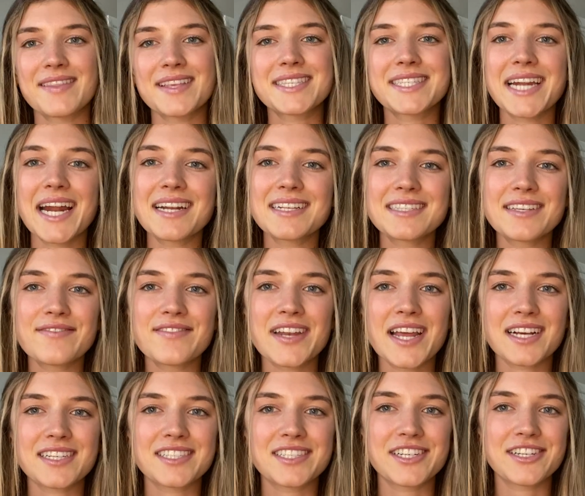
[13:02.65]
The status of
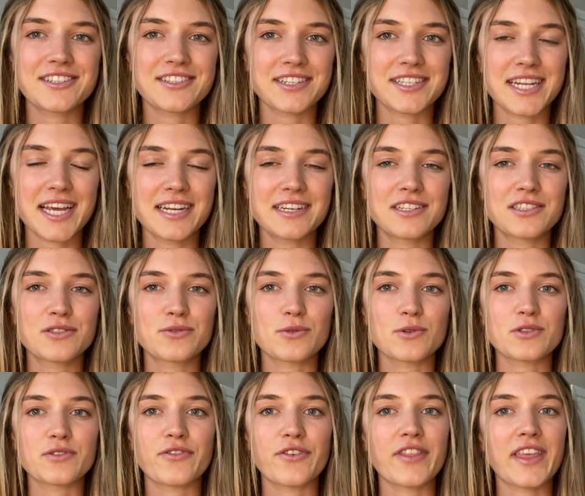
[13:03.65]
next year's attendance
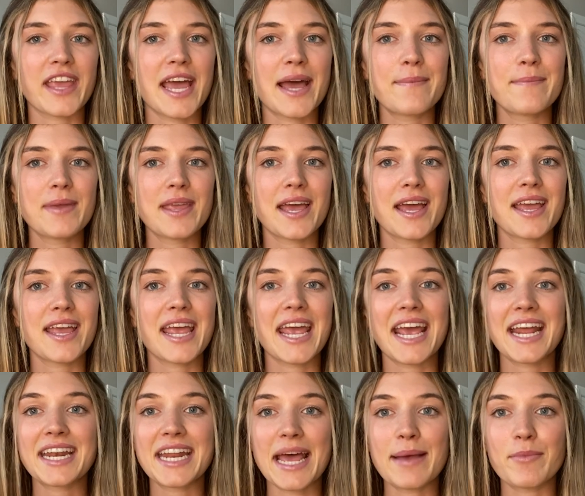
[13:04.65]
rules for the NBA
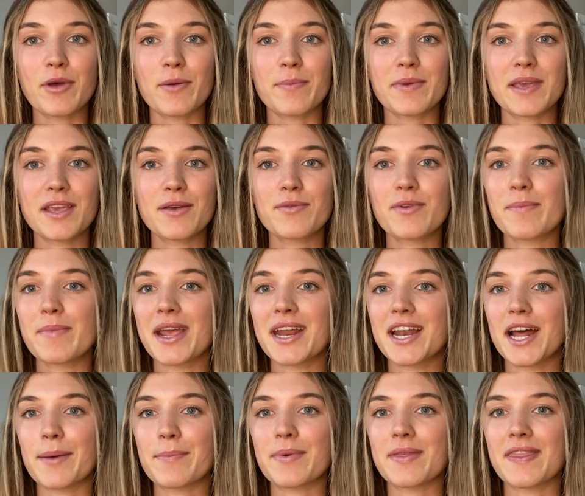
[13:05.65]
and MLB
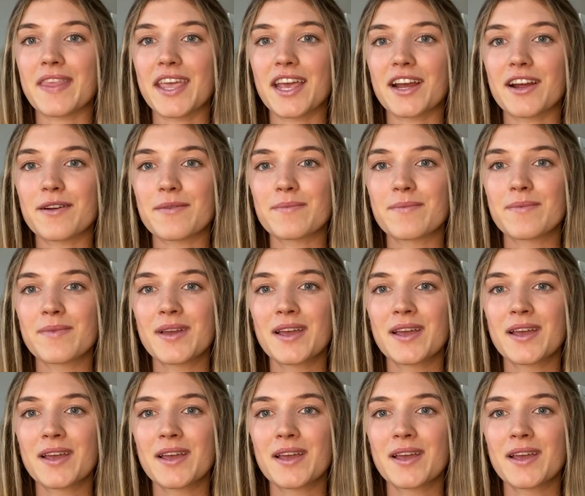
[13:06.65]
remain up in the air.